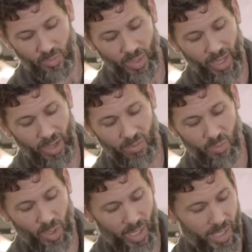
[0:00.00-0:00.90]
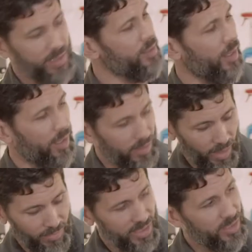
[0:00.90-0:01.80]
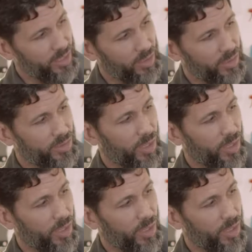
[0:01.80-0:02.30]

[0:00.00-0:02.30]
we have right and left stickers